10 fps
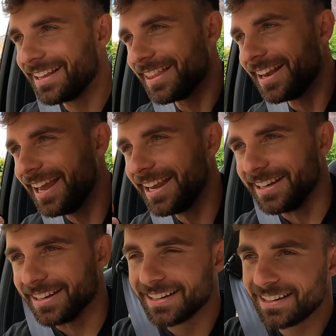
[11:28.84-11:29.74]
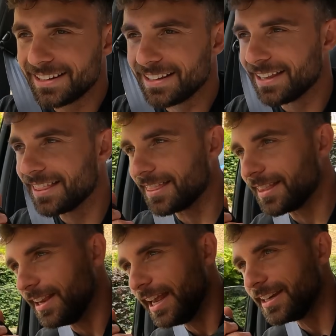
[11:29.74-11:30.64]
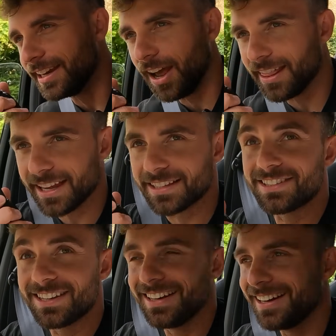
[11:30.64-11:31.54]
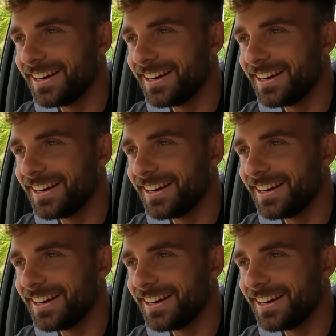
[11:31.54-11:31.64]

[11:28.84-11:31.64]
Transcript: The leaning like this.